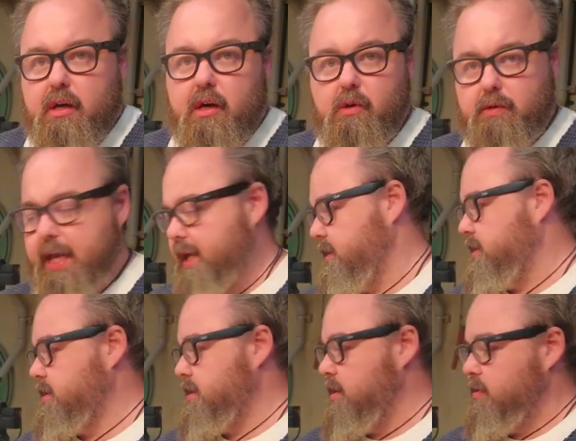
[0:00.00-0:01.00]
Okay,
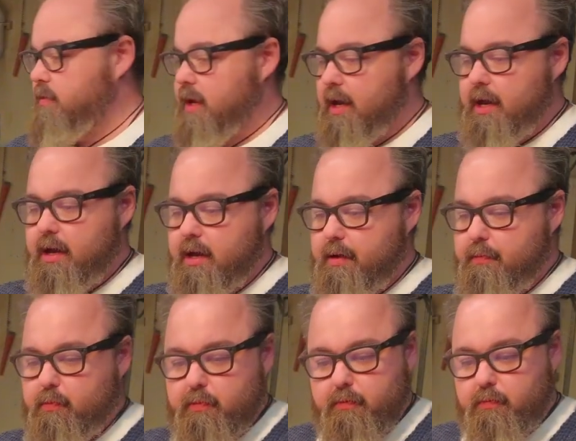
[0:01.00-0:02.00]
so
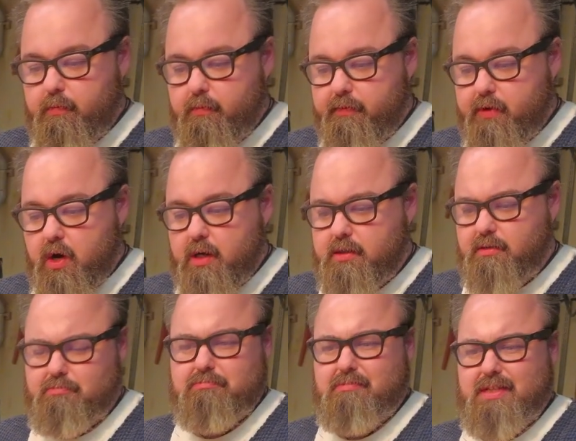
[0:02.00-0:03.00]
we've got our
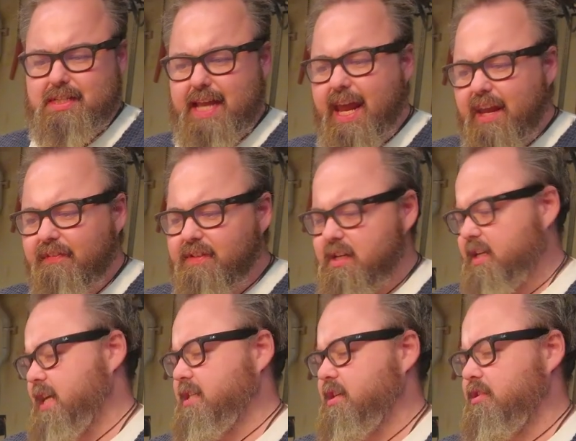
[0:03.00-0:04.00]
staves, I
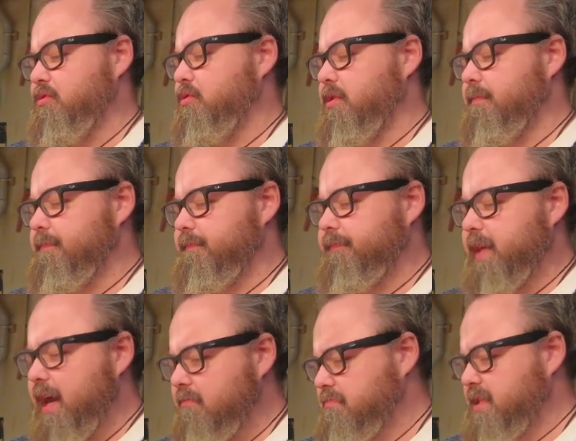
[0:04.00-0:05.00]
guess you'd call them.
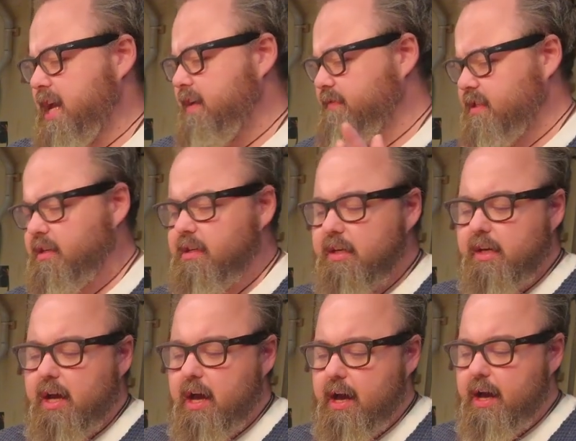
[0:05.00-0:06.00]
Yeah, staves.
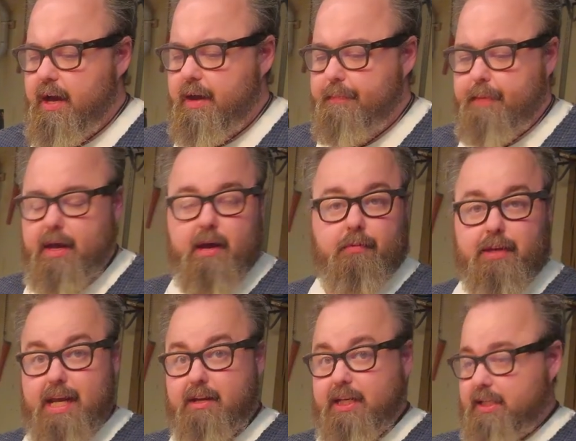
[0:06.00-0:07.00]
And we
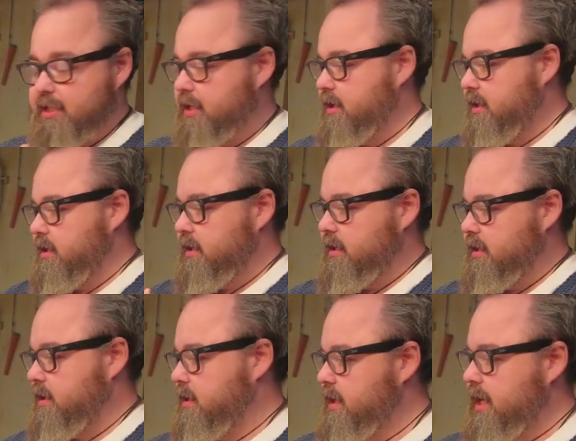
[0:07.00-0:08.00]
now need to
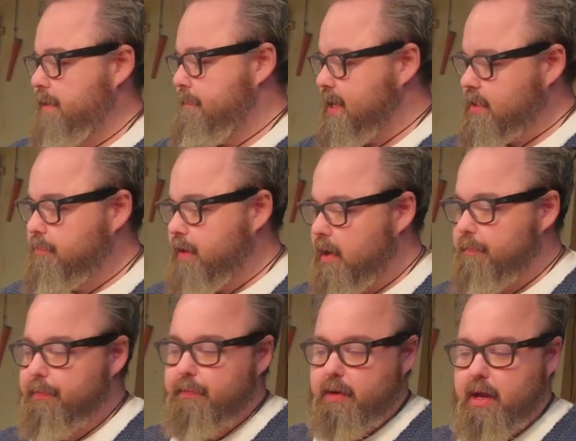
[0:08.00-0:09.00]
mix them
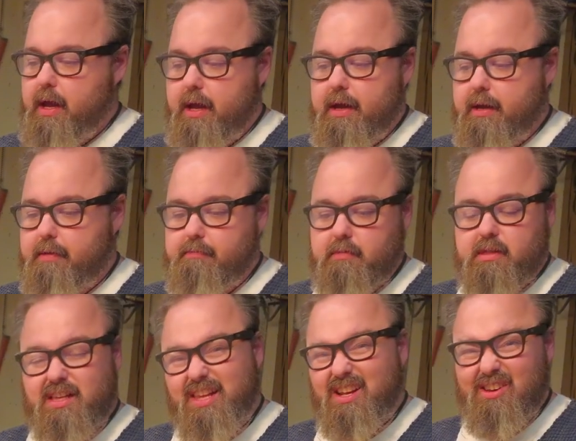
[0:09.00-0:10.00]
up
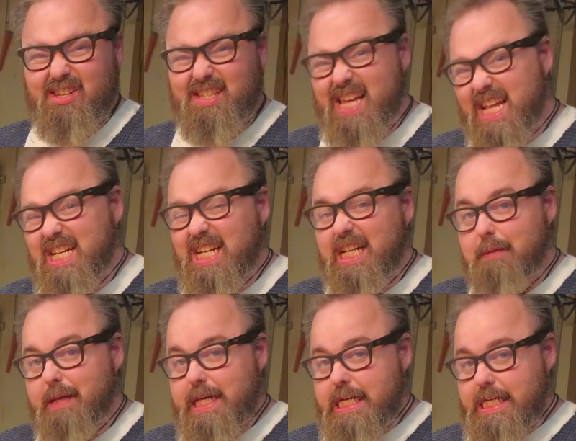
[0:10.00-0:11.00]
so they look aesthetically
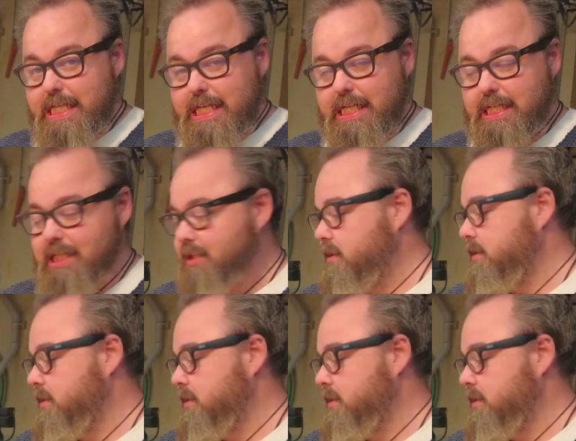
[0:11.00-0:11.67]
pleasing.